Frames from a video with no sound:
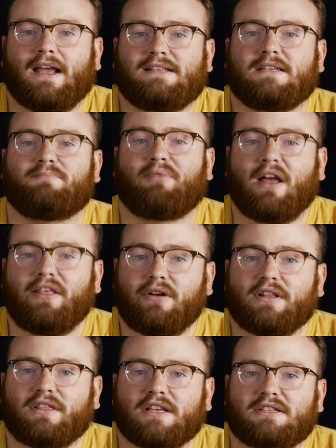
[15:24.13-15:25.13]
It's his brother
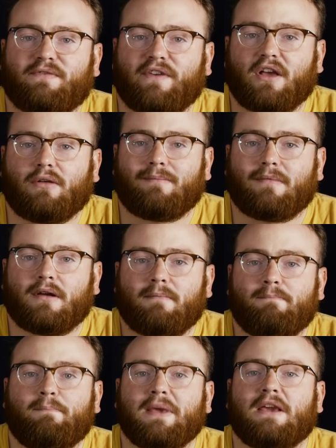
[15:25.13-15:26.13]
in this film
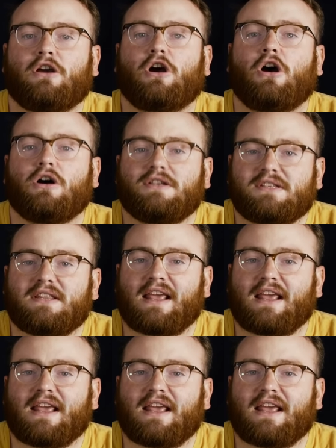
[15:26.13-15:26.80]
because